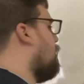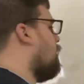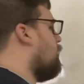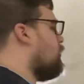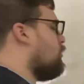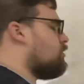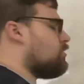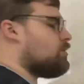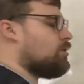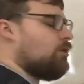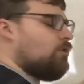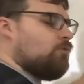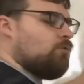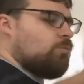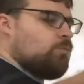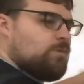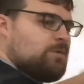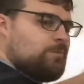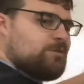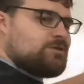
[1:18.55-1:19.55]
So
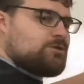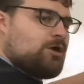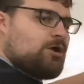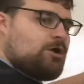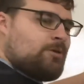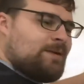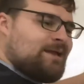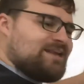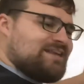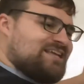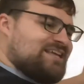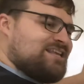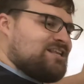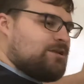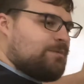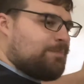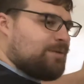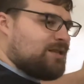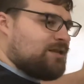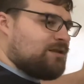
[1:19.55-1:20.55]
when we talk about
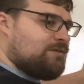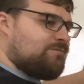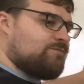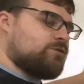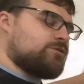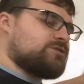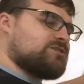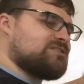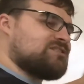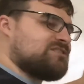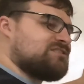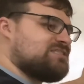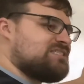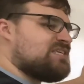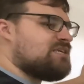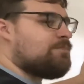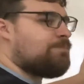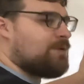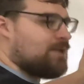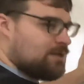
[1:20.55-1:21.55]
independent versus
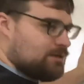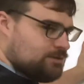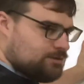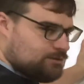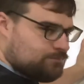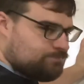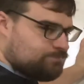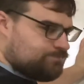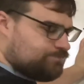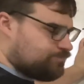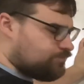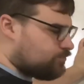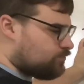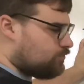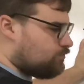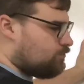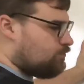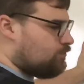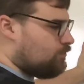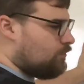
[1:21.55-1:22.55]
dependent,
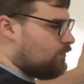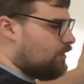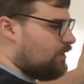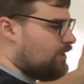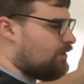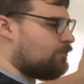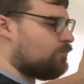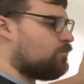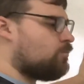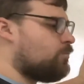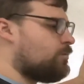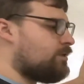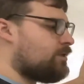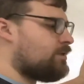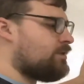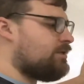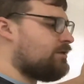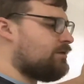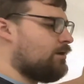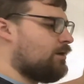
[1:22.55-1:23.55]
it
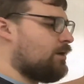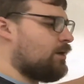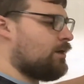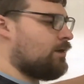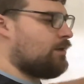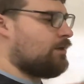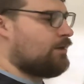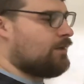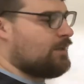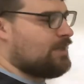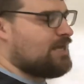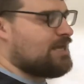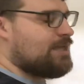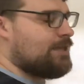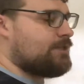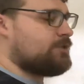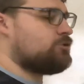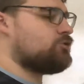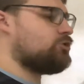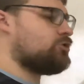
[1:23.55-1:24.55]
really
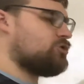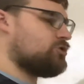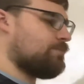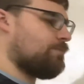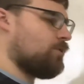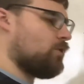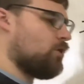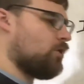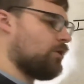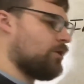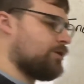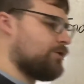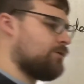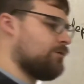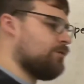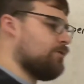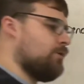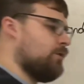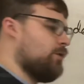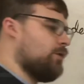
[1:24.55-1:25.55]
hinges upon
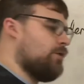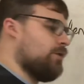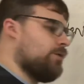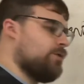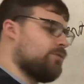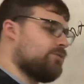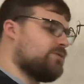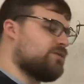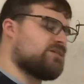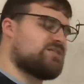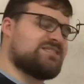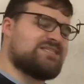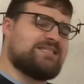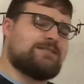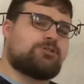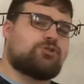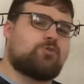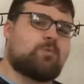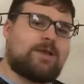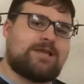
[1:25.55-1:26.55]
the
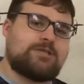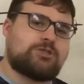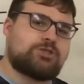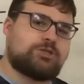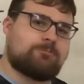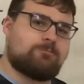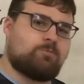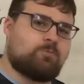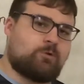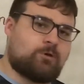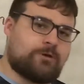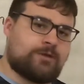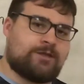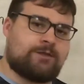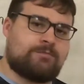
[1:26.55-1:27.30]
situation we're in.